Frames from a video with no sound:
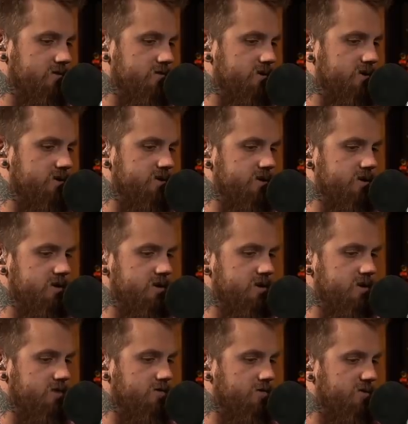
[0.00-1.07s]
it
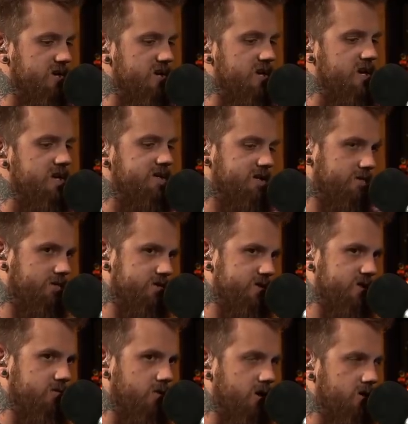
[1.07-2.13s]
it would be easy for
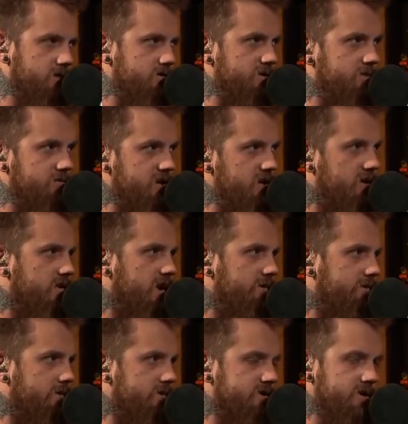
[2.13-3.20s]
T Y. Hilton to be in
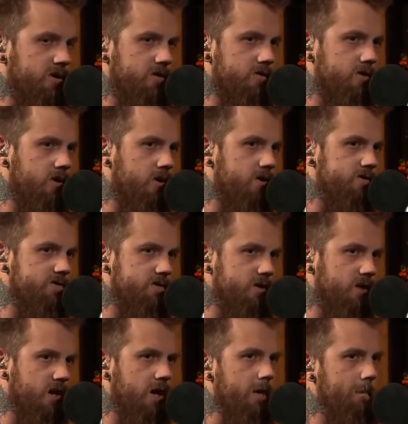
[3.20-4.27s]
that fourteen hundred yards
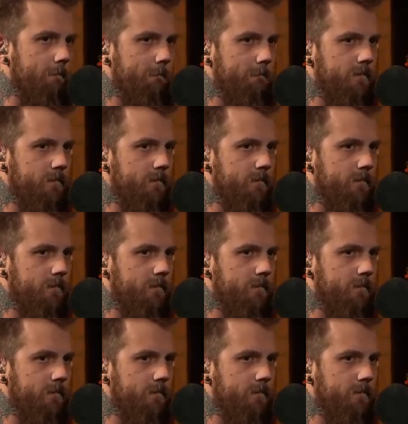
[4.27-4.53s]
again